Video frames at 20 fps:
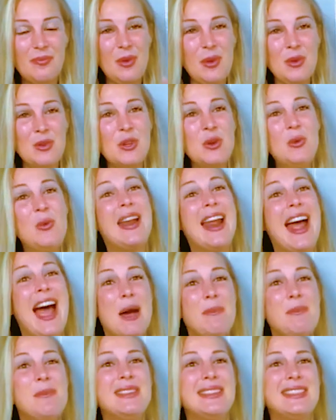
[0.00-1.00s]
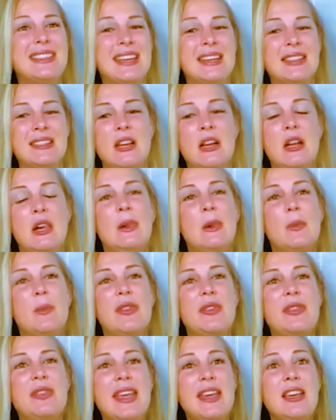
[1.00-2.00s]
So what happens is,
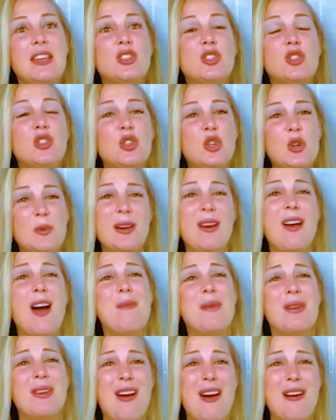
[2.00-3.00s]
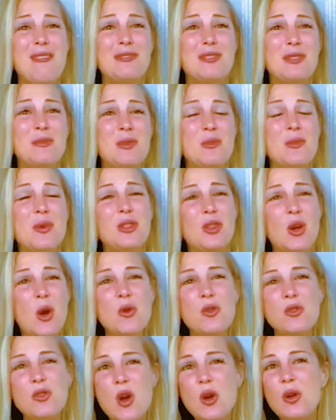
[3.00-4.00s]
when things do become uncomfortable, we
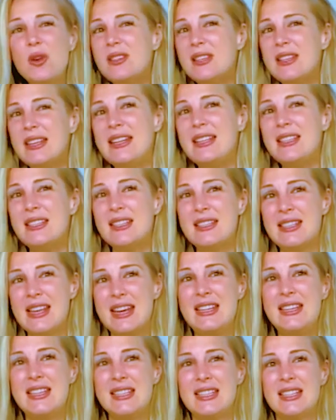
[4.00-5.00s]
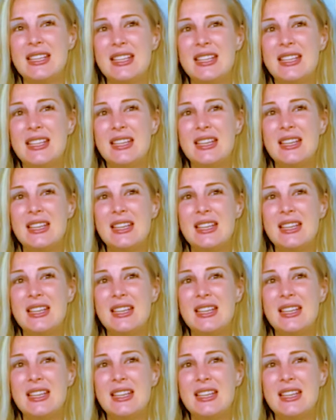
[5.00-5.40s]
don't notice it instantaneously.